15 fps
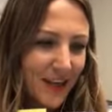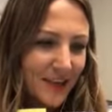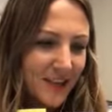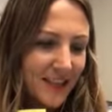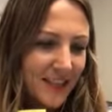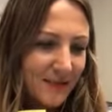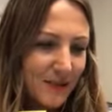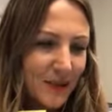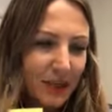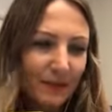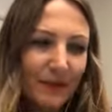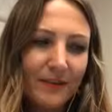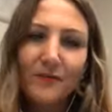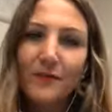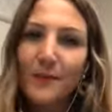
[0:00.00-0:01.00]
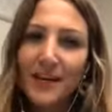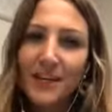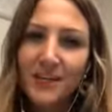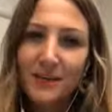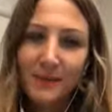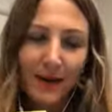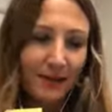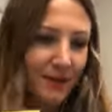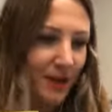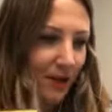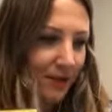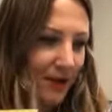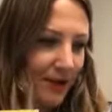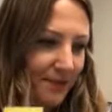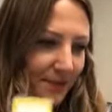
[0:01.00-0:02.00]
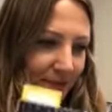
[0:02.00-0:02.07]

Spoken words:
Just give you a little bit of information about Tara.